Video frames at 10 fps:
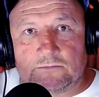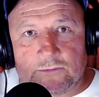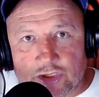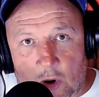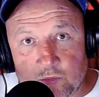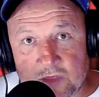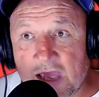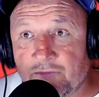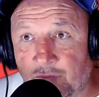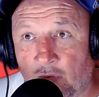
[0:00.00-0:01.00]
So
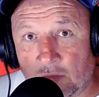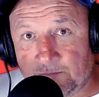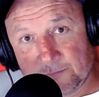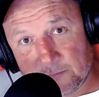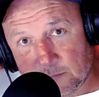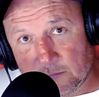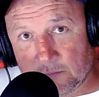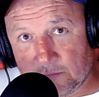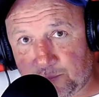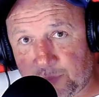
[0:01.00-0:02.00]
therefore,
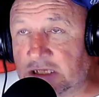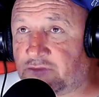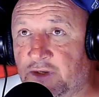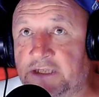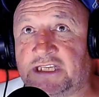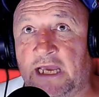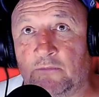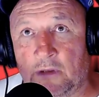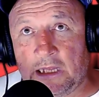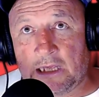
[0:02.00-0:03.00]
peacefully say,
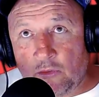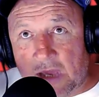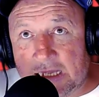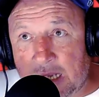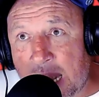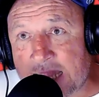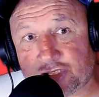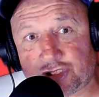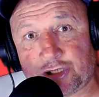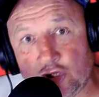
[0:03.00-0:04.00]
well, okay,
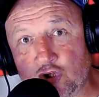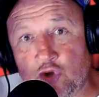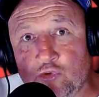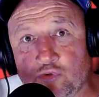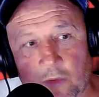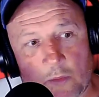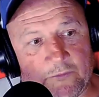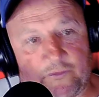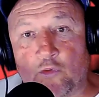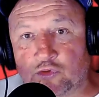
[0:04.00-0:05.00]
let's use what
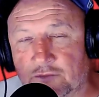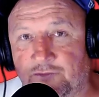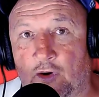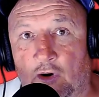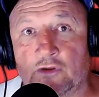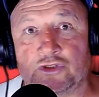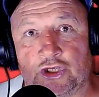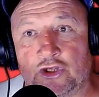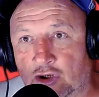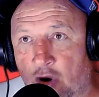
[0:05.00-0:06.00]
we voted for
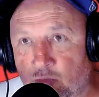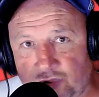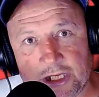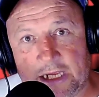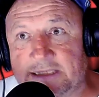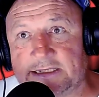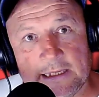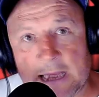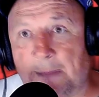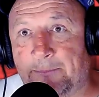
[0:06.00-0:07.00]
to negotiate
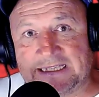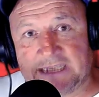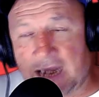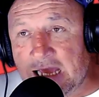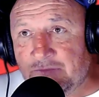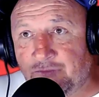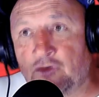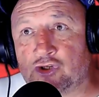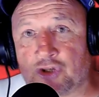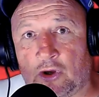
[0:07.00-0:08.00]
a better life
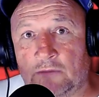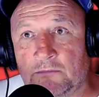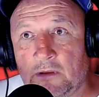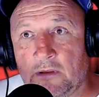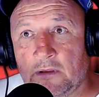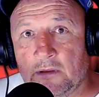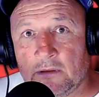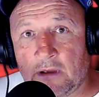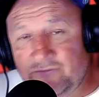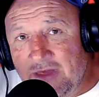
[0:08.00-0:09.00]
for us all.
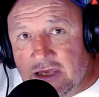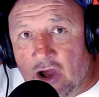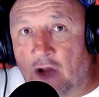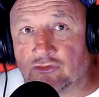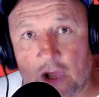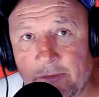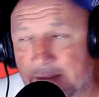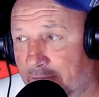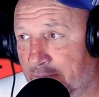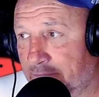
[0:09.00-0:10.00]
Yeah. If they can't do
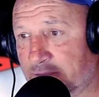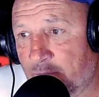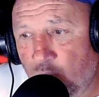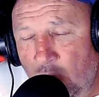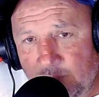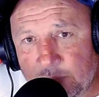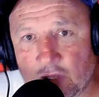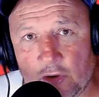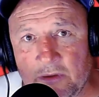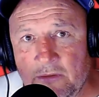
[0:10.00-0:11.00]
it, then what are we
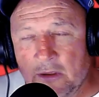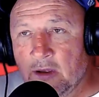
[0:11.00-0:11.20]
doing?